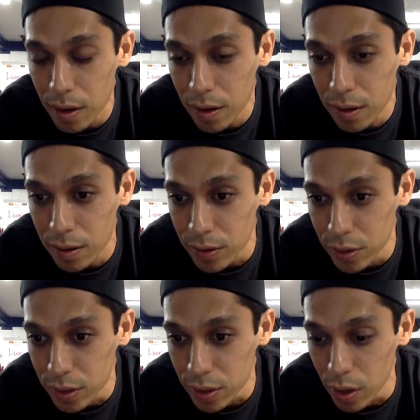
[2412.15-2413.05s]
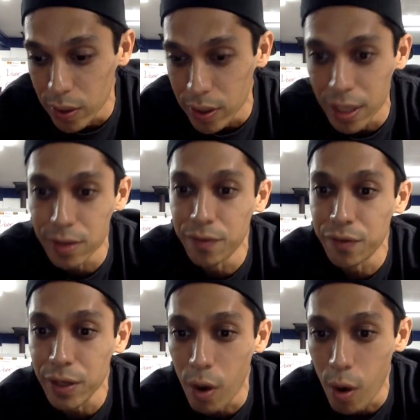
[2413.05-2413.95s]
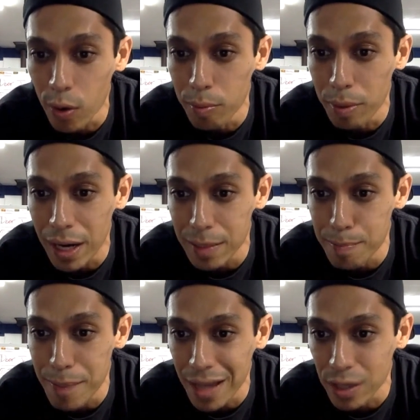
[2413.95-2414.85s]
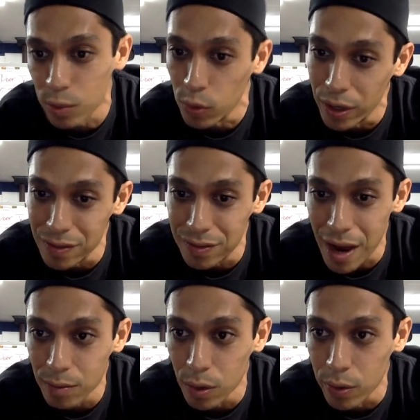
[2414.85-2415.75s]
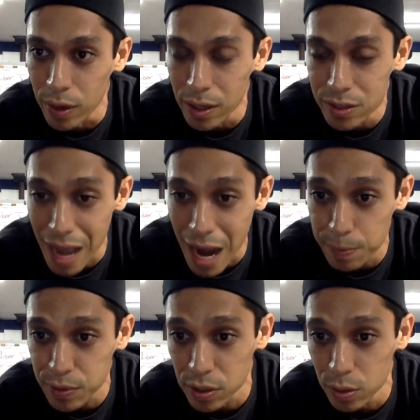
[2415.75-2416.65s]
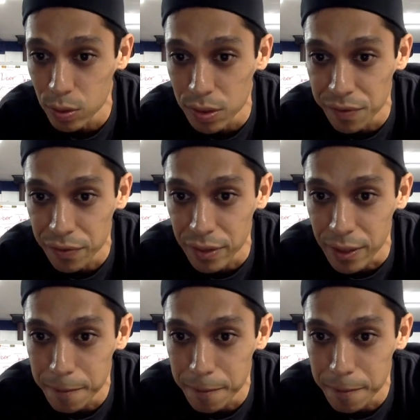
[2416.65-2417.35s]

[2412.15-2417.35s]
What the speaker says: you can go here to get the free auto body manual and download it. It's absolutely free.